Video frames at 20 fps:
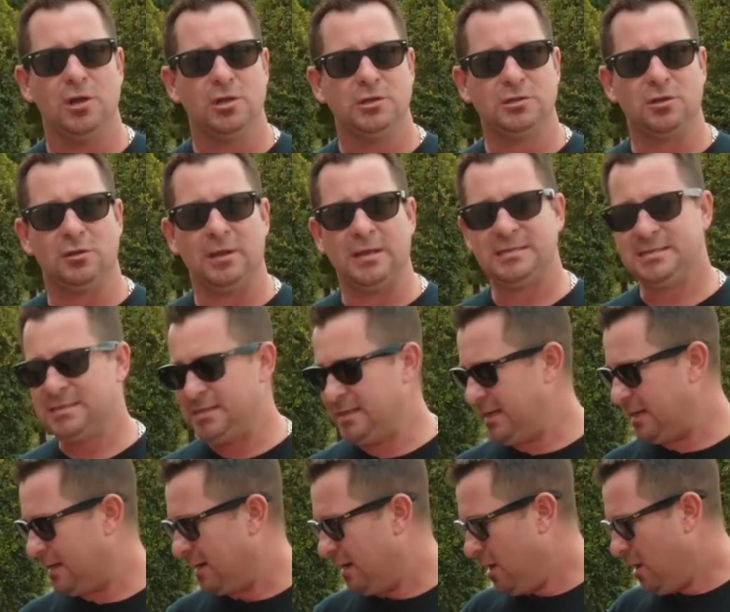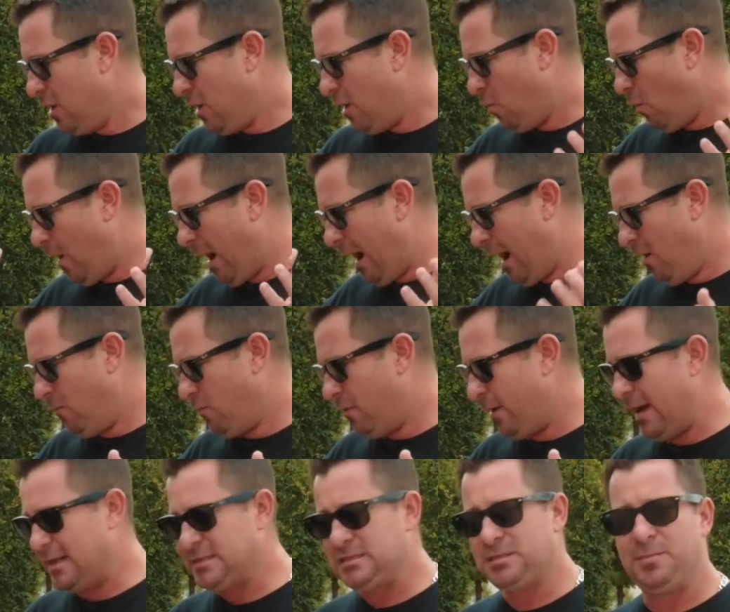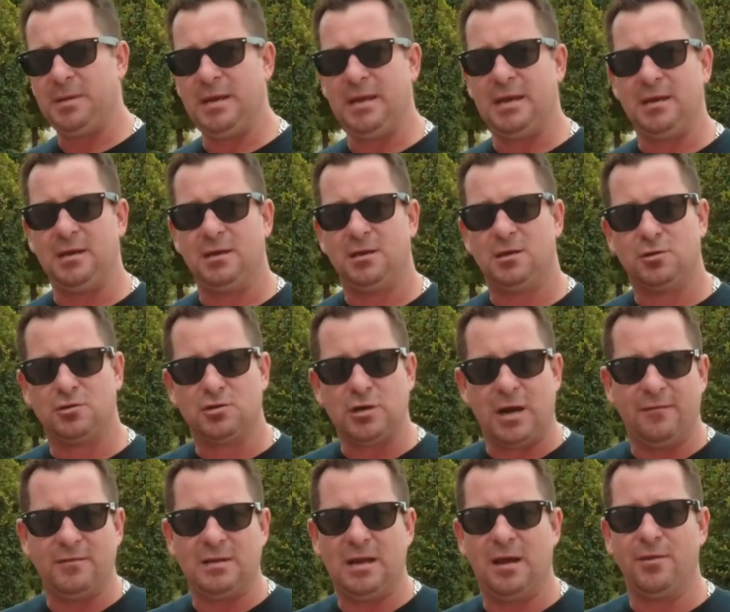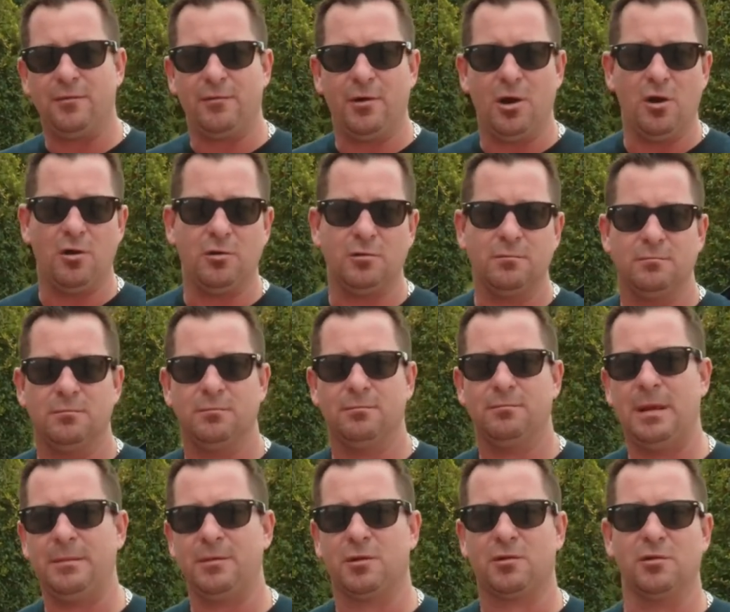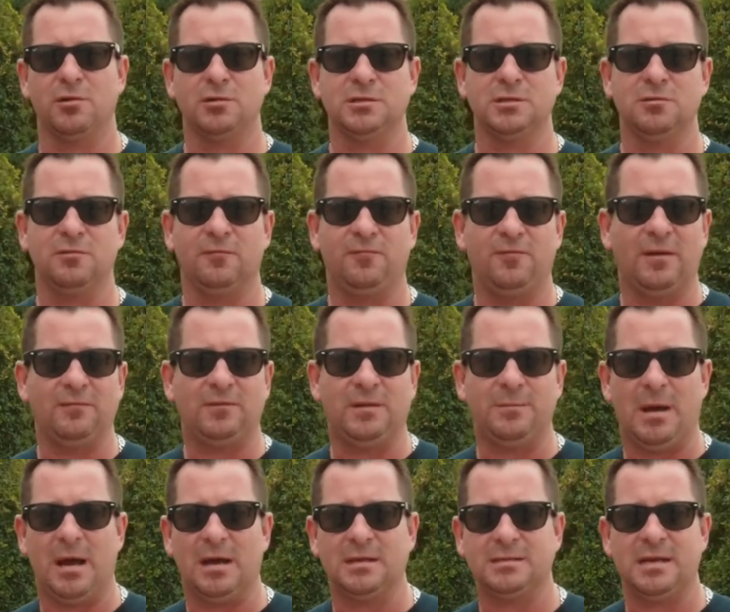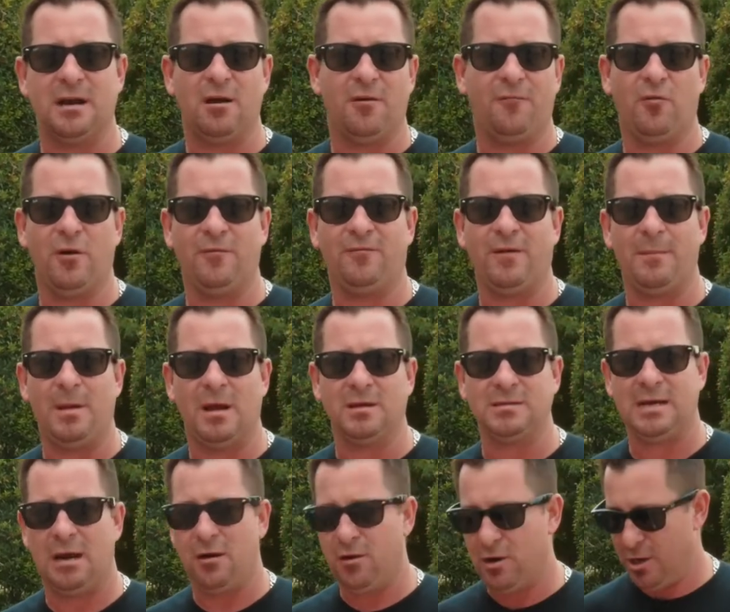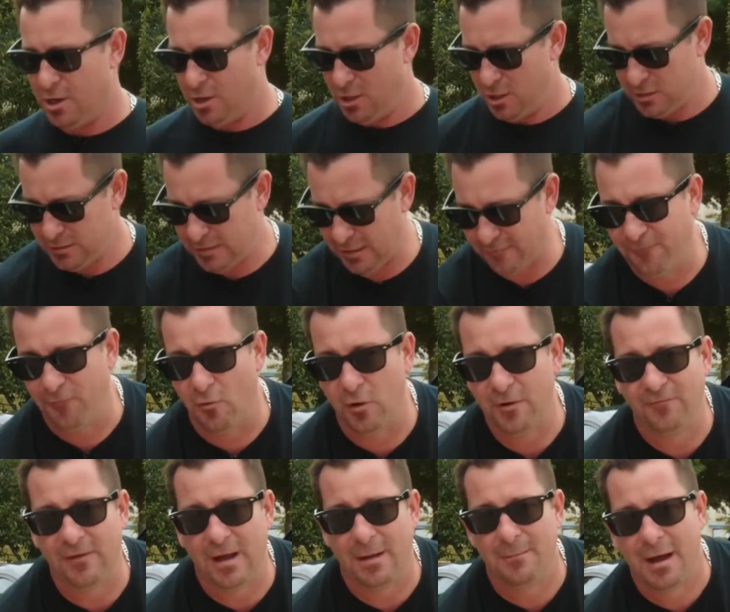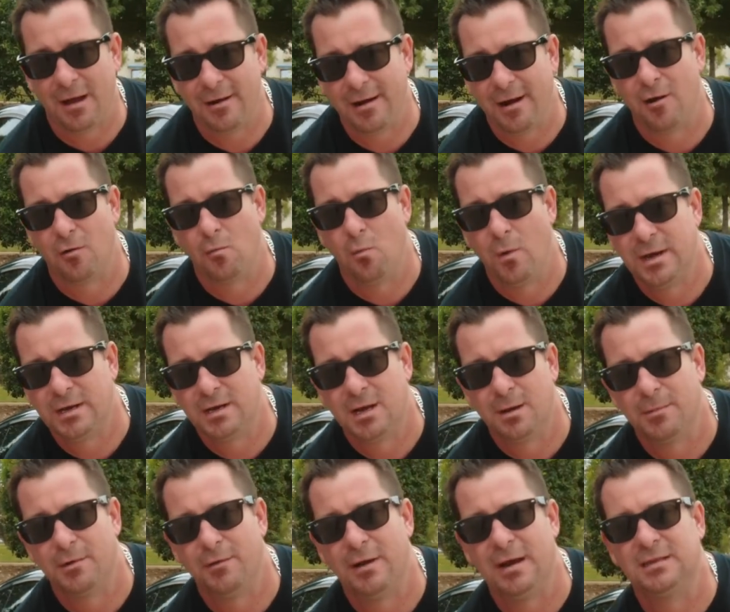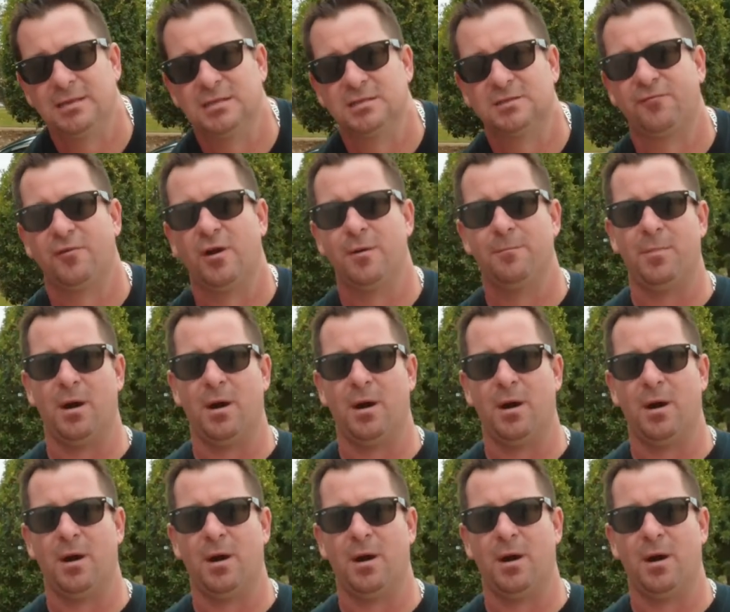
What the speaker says: So let's see. While we're at speed, you're driving down the road, maybe cruising doing 50 miles an hour, 45 miles an hour, you get a 45 mile an hour wind coming right at this front